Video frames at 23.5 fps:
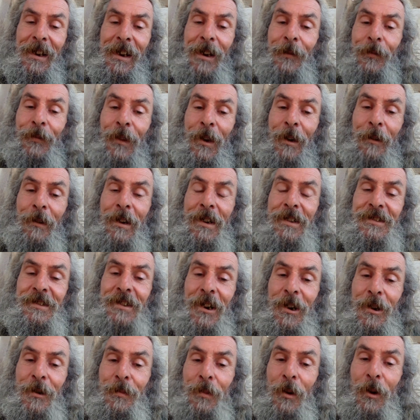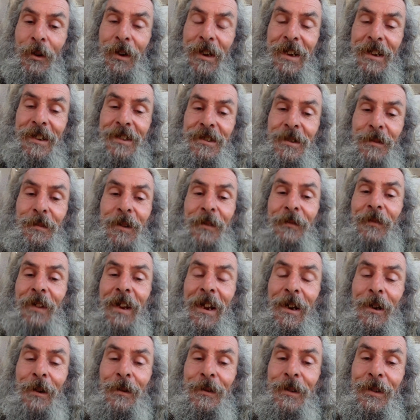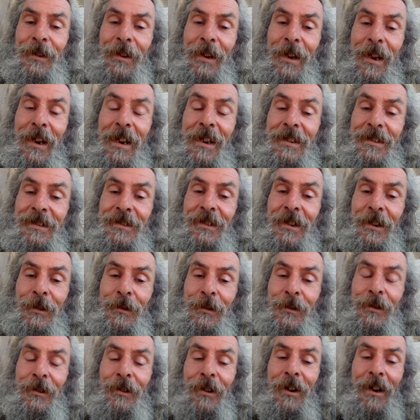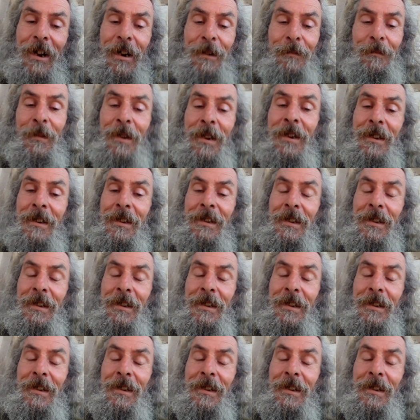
If there is no body to be found, there is no crime.